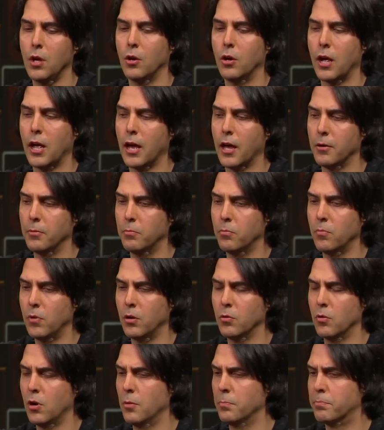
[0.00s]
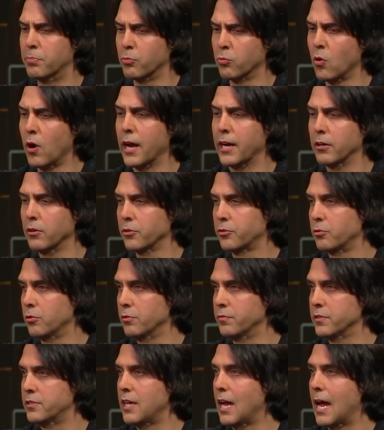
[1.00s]
had a, a, brighter
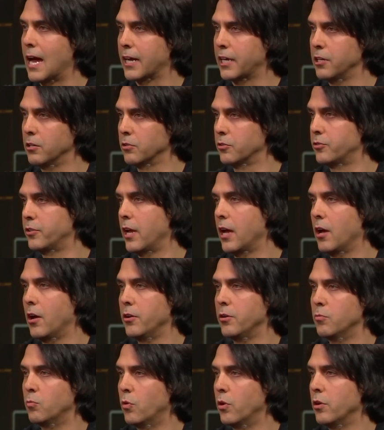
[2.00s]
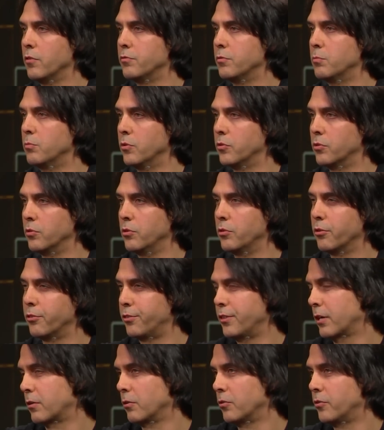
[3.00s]
sort of a tackier sound, and one of them was a little
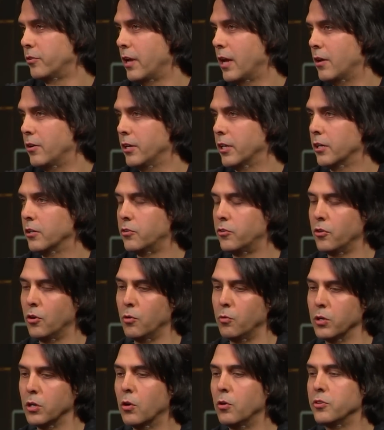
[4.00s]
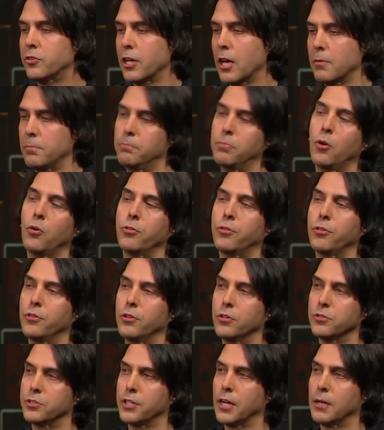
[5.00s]
thicker sounding. And so we always had both of
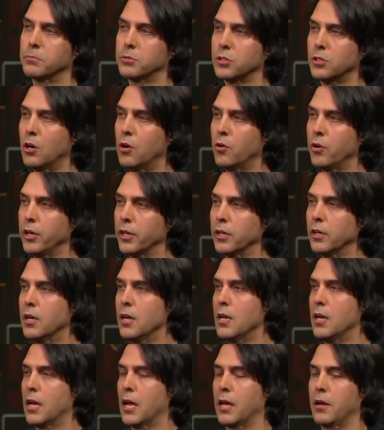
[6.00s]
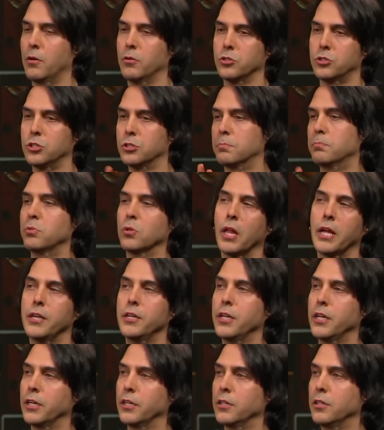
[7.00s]
those amps going, and I was just
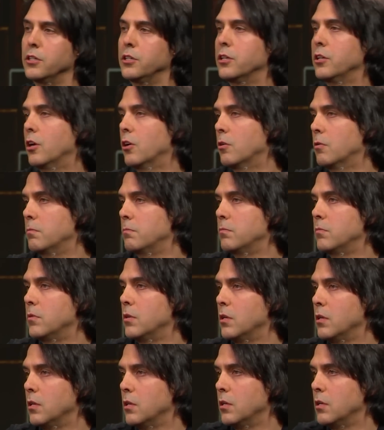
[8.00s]
blending. were know. they vintage